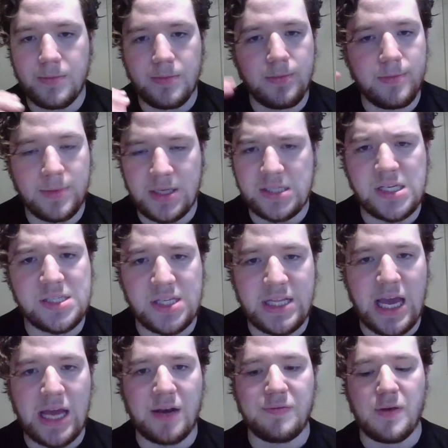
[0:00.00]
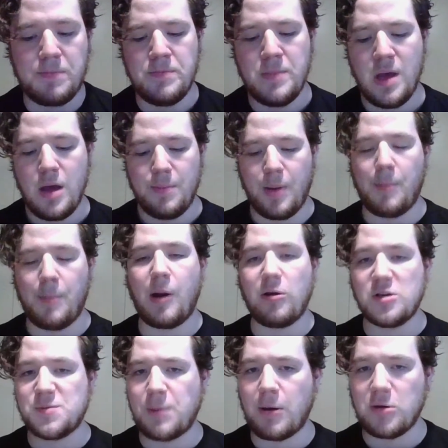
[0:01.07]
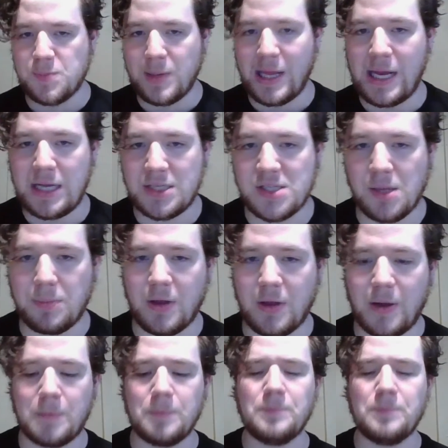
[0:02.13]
this isn't the end of him, but Perospero is planning something.